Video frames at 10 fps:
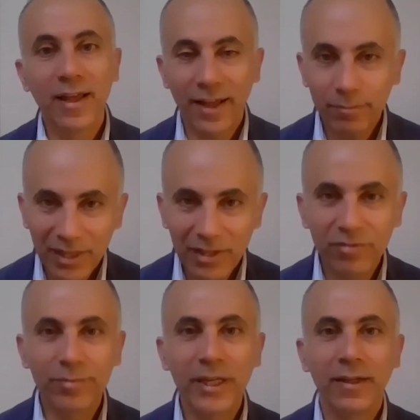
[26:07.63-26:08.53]
And
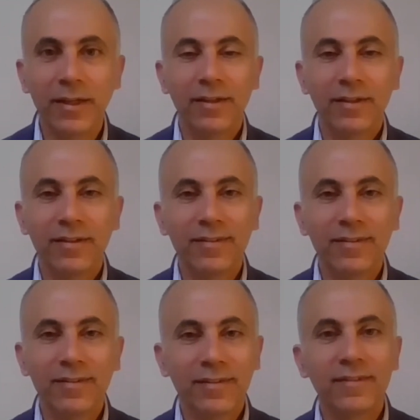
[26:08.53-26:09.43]
believe me,
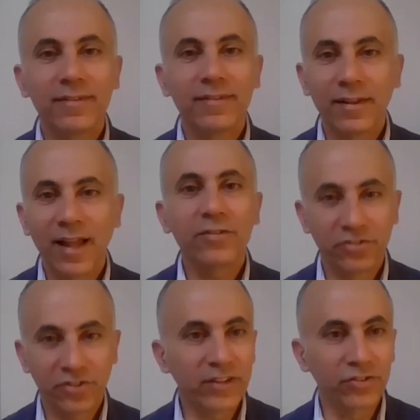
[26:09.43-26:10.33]
this is
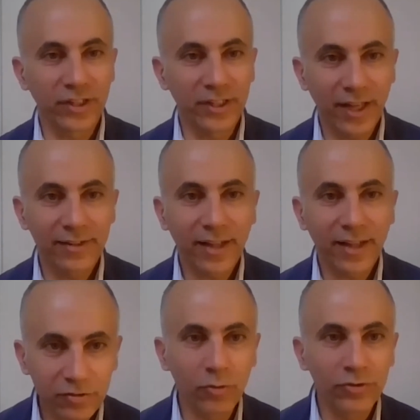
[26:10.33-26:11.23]
life-changing.
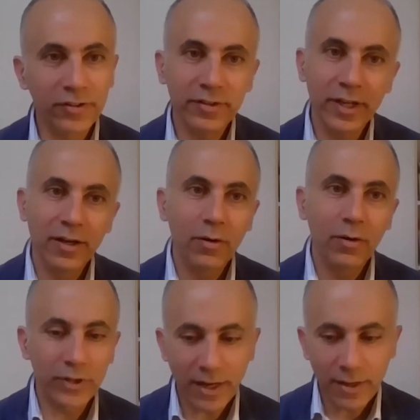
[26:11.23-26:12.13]
And I saw this
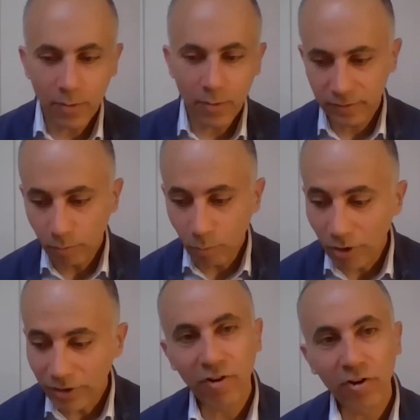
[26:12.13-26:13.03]
when I was
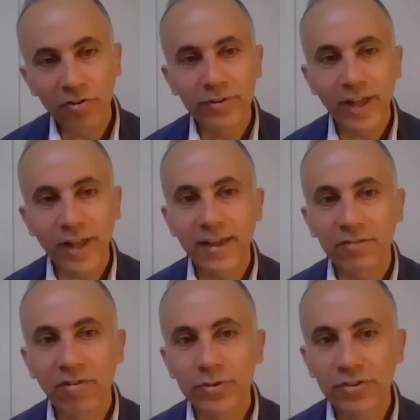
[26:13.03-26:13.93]
more involved with the
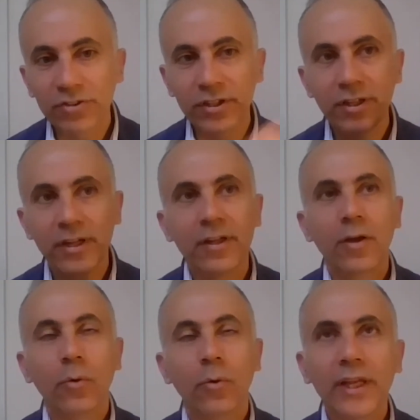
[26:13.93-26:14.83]
Adyan Foundation.
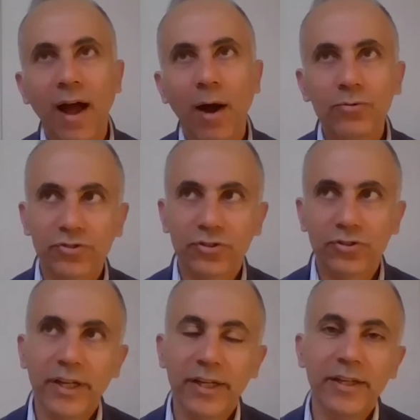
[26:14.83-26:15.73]
We launched
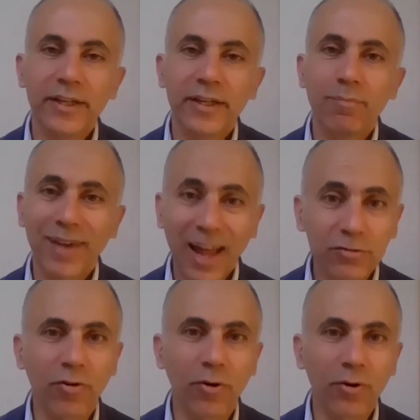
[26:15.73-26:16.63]
a, a
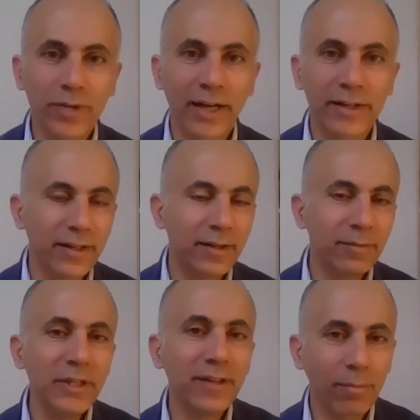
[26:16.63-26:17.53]
platform, and a
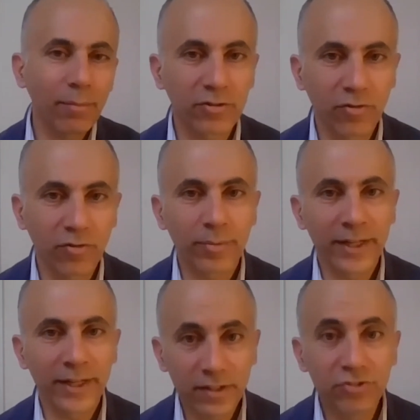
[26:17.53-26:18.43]
media
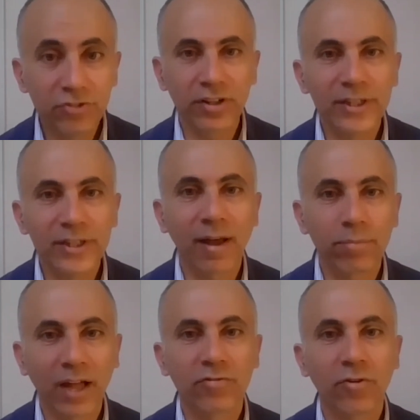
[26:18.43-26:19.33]
platform, a digital
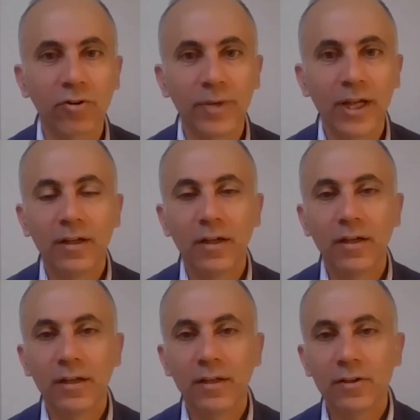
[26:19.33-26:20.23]
media platform,
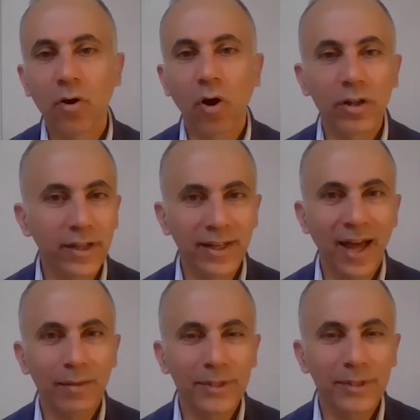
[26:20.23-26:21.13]
uh, called in
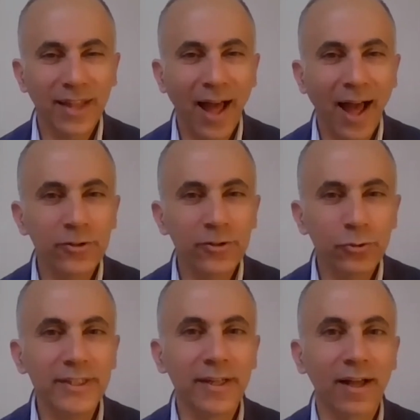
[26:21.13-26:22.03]
Arabic
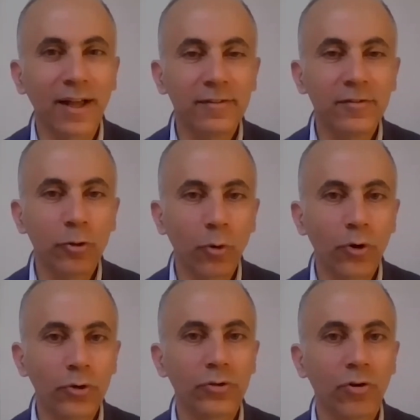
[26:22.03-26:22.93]
Ta'addudiyya. This is the
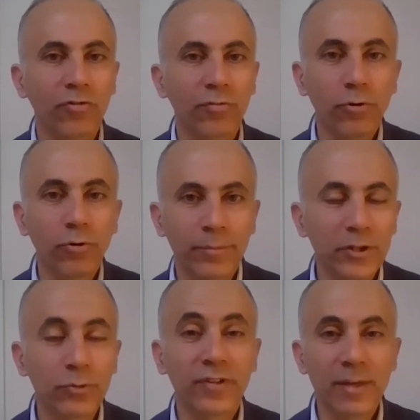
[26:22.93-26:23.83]
word of, I
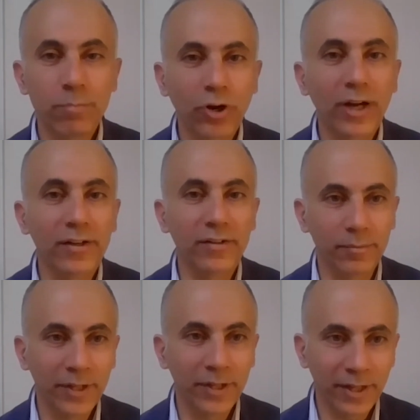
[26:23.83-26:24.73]
mean, to say
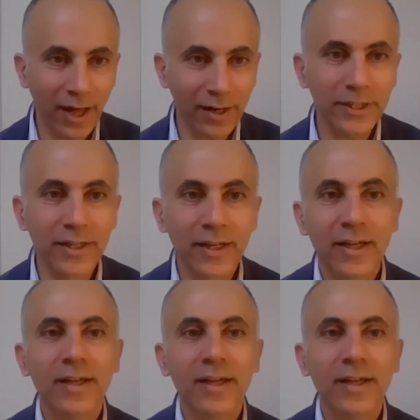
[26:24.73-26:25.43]
pluralism in Arabic.